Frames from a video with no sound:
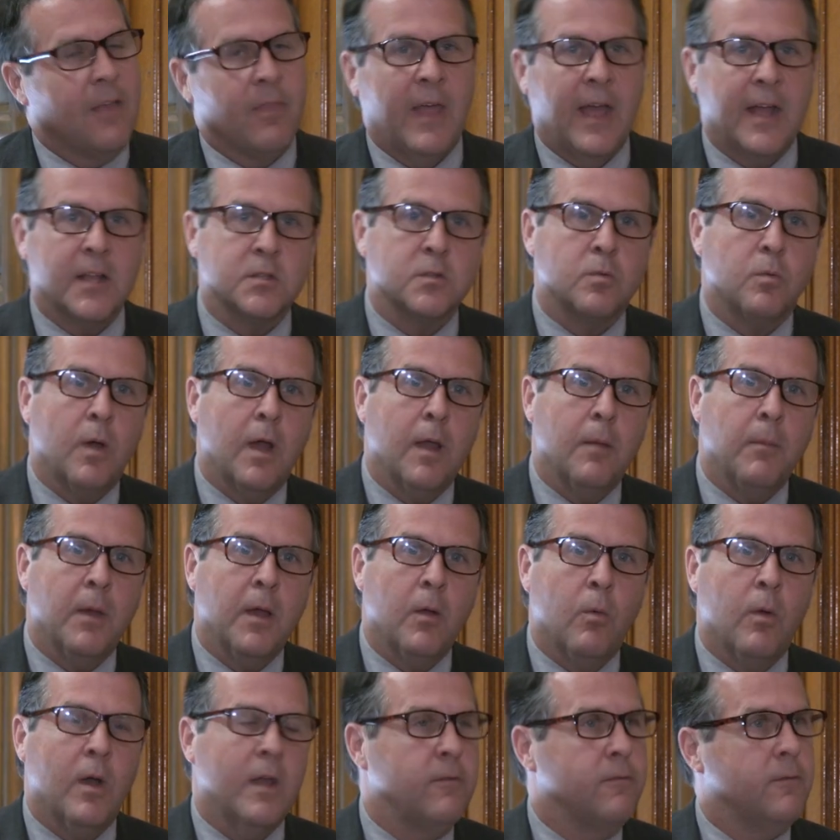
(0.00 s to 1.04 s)
And that's why my
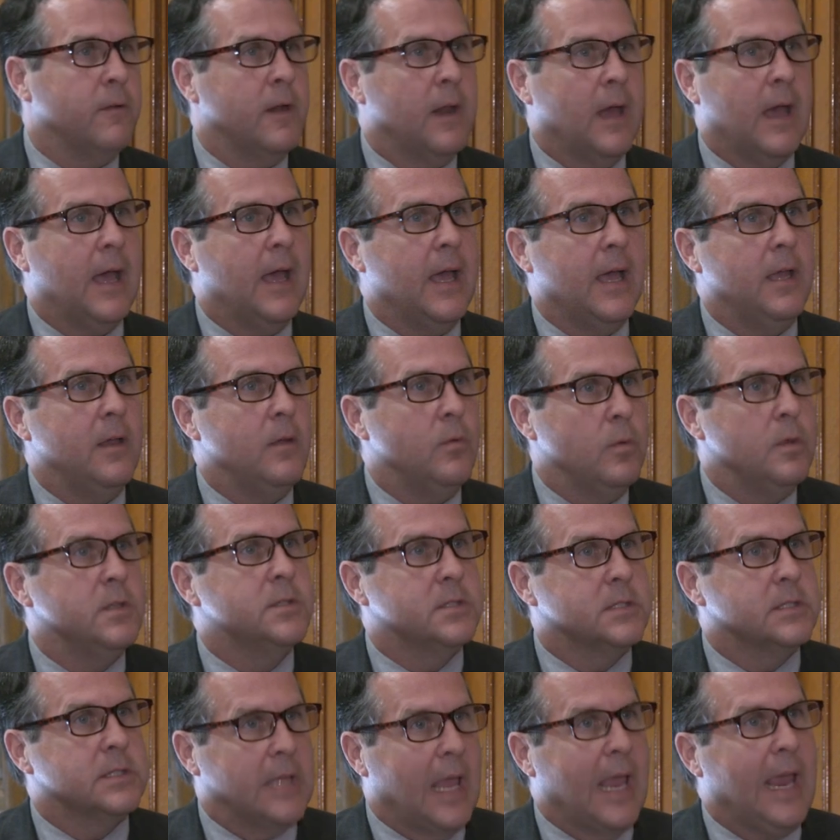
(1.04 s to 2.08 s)
wife and I, we
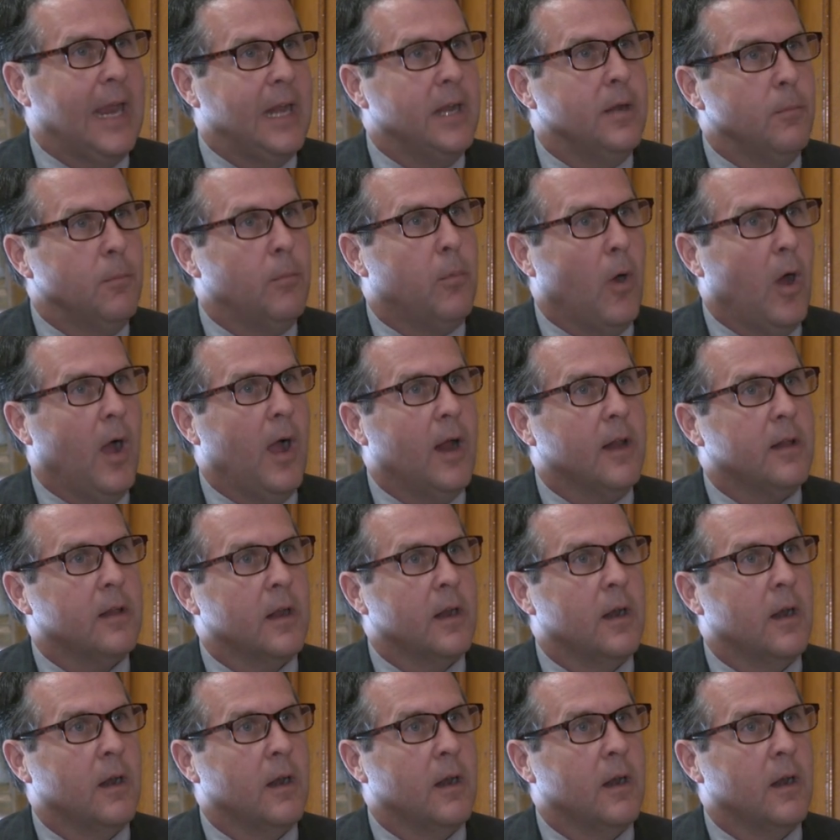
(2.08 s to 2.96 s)
stayed in Brockton.